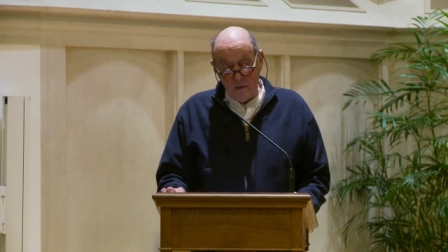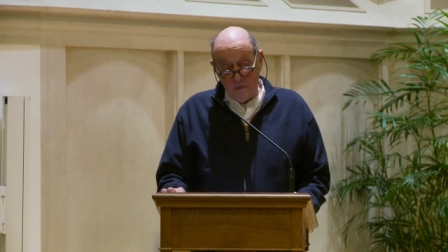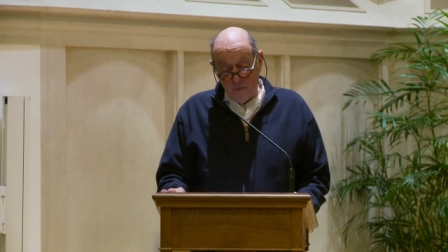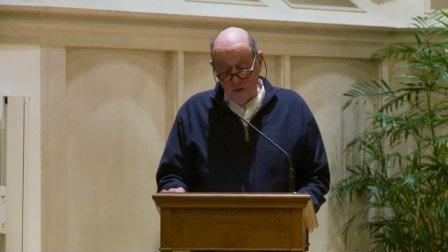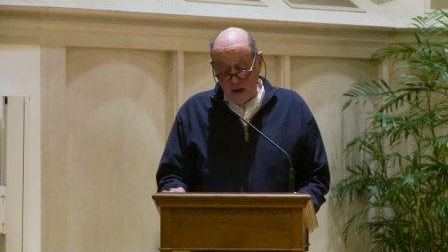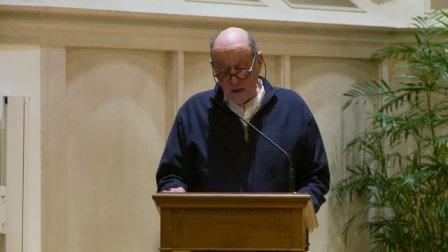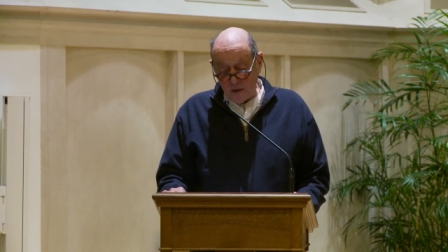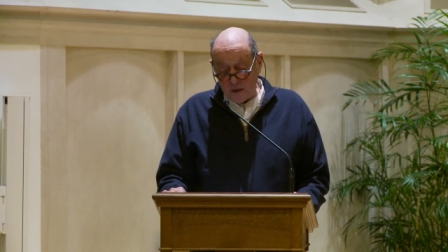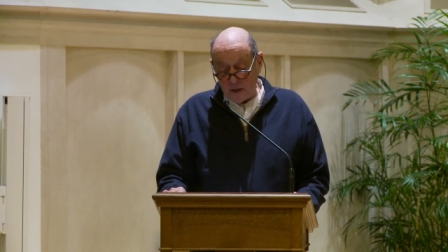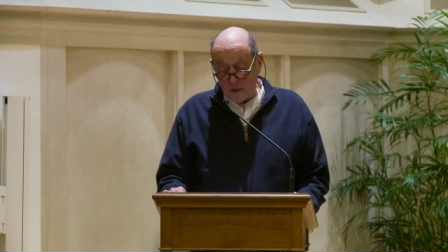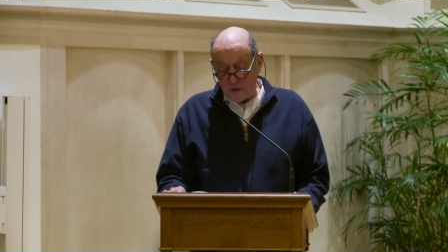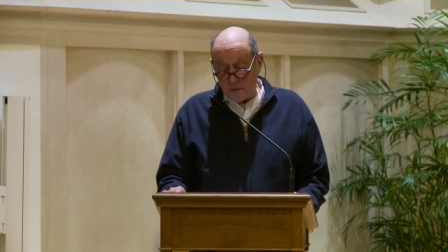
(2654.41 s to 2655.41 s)
Fire
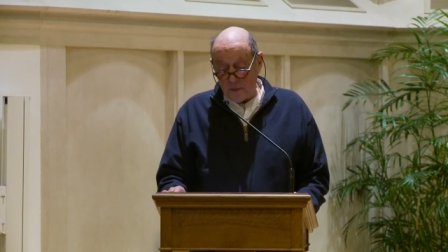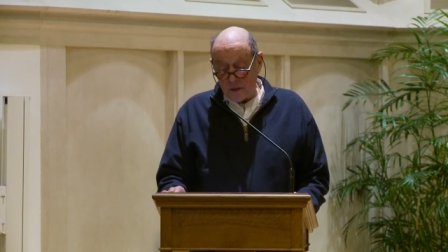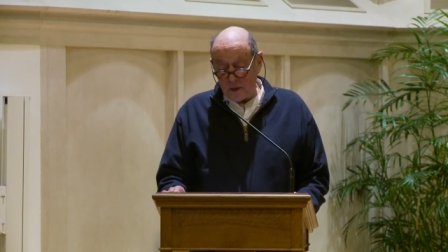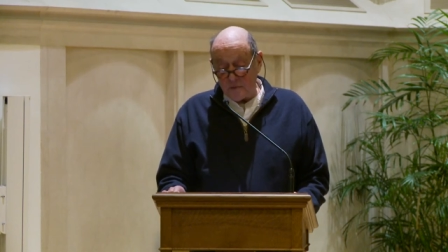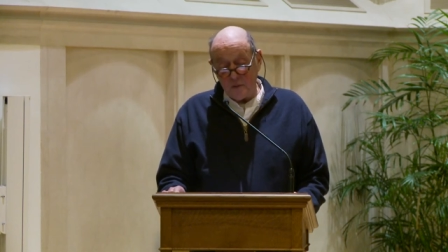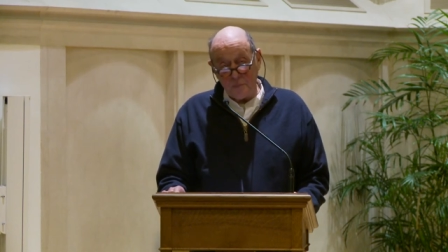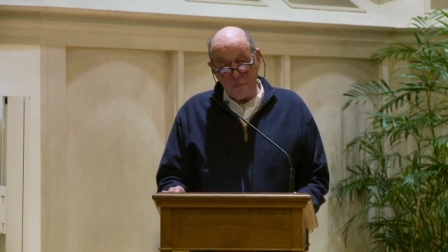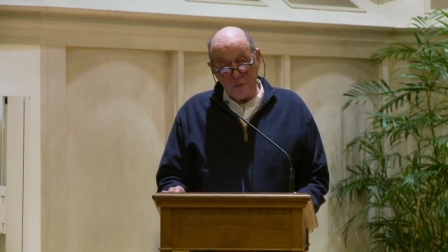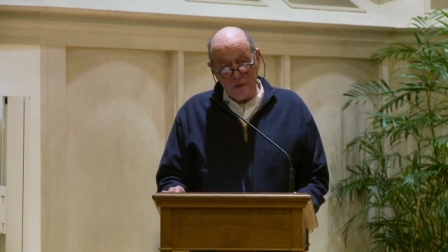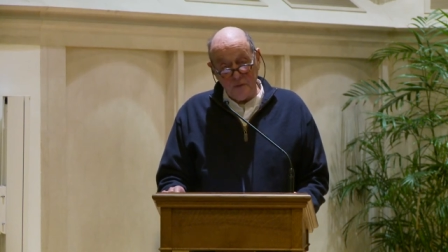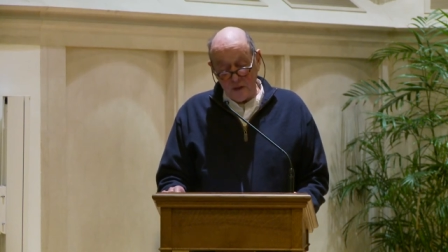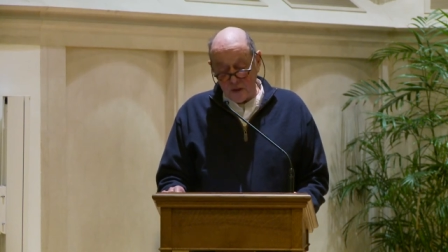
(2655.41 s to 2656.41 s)
kills much of the
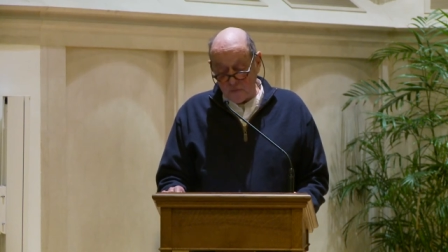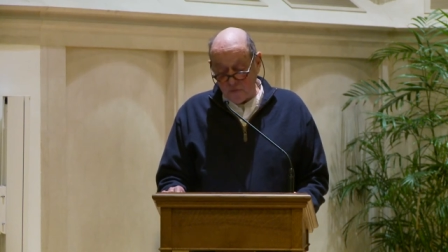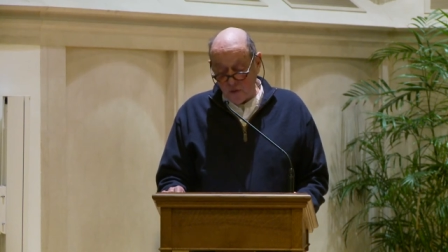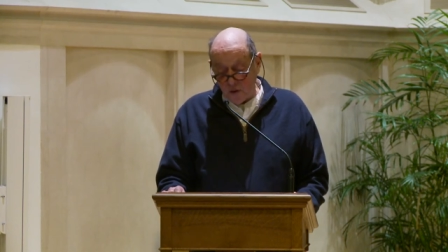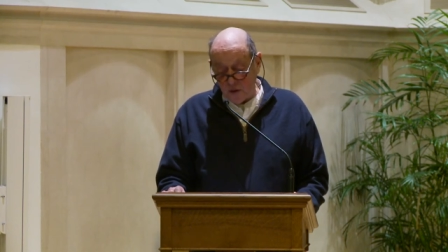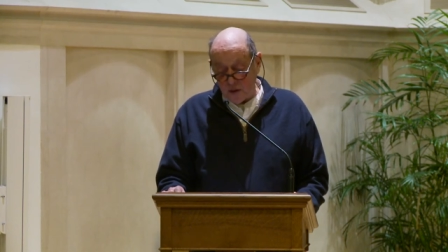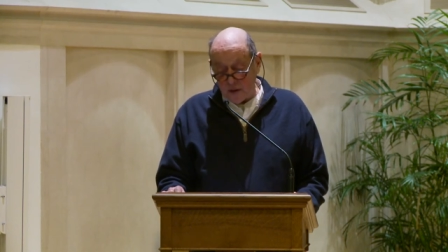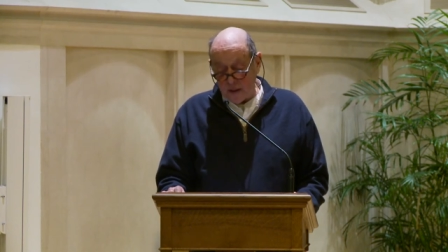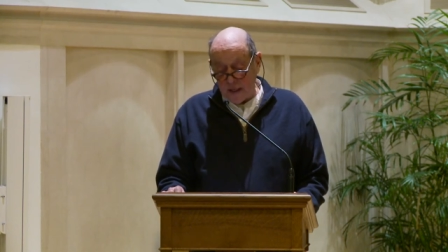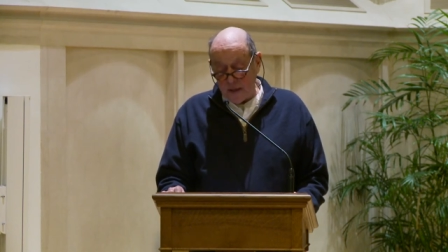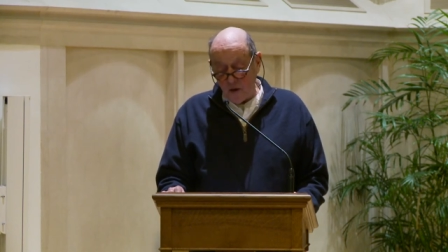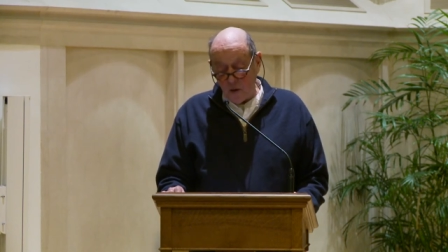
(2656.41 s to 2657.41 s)
previous flora
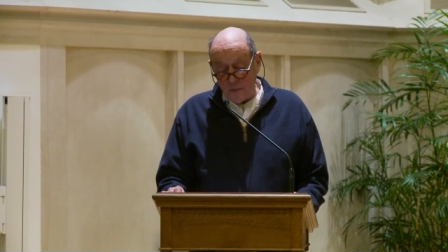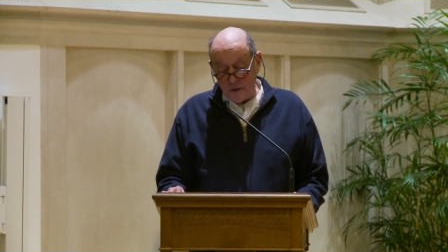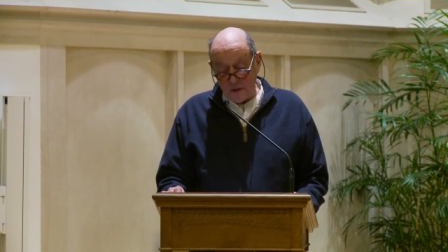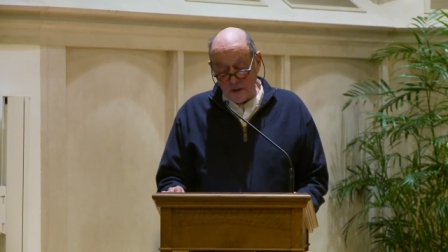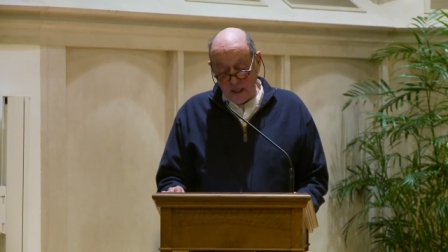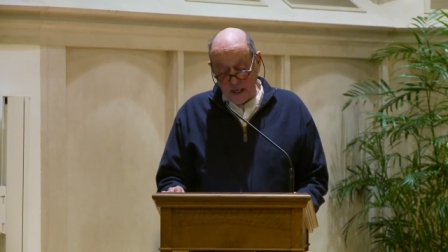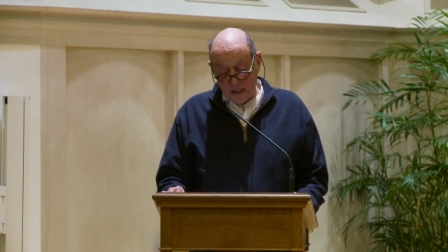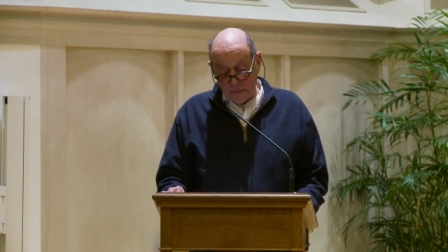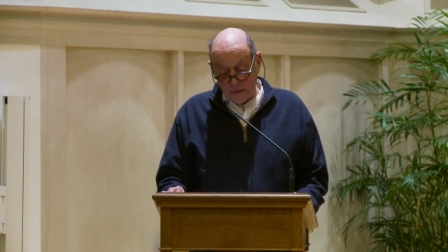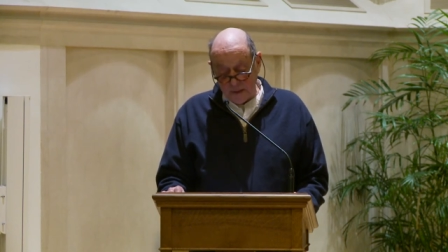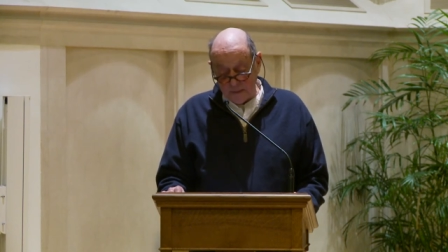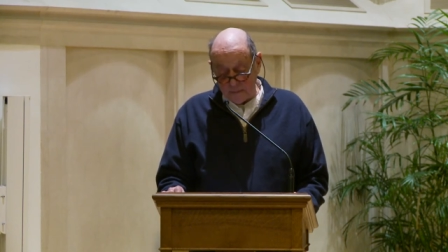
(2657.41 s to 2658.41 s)
and opens the
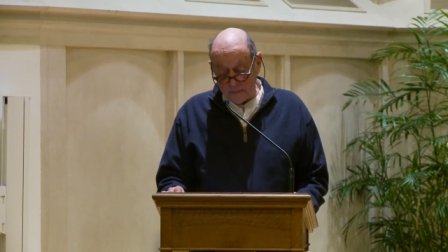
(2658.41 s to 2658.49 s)
canopy.